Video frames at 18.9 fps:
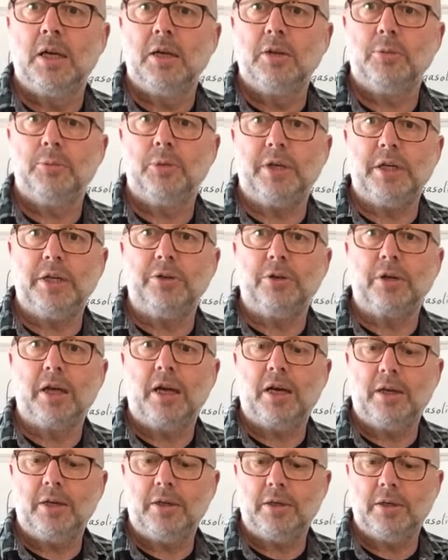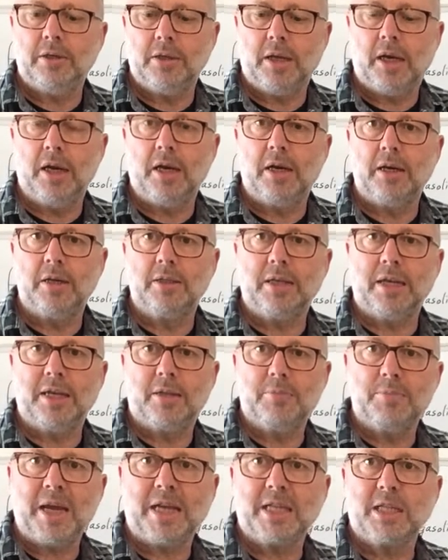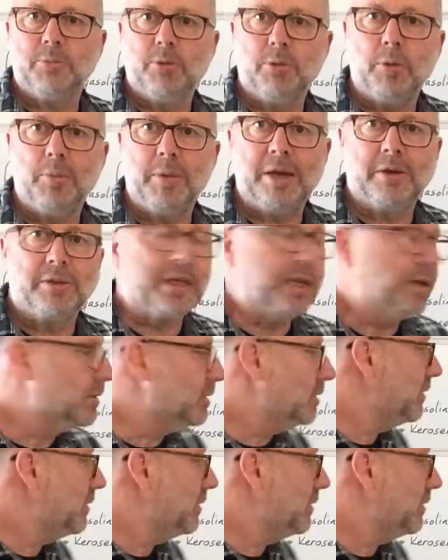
put in your car to get the maximum amount out of